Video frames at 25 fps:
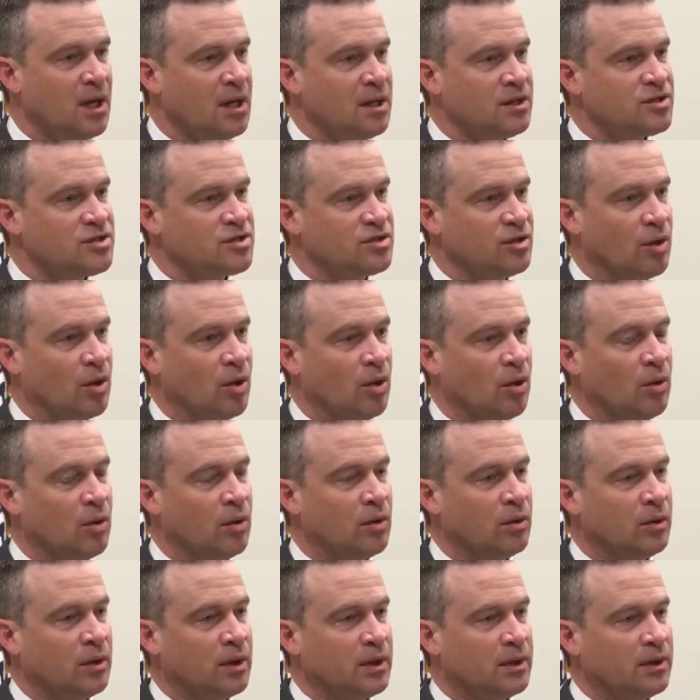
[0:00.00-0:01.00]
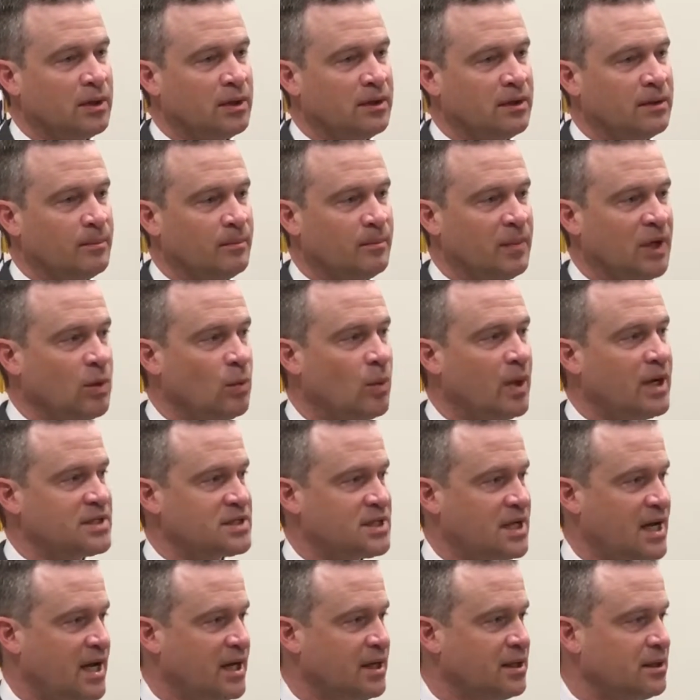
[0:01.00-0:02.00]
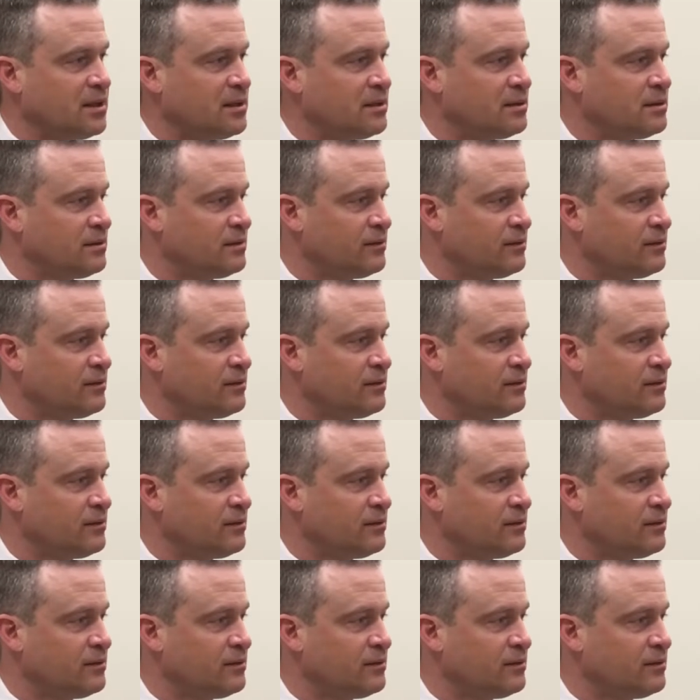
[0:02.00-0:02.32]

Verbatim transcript: So Midwest HIDTA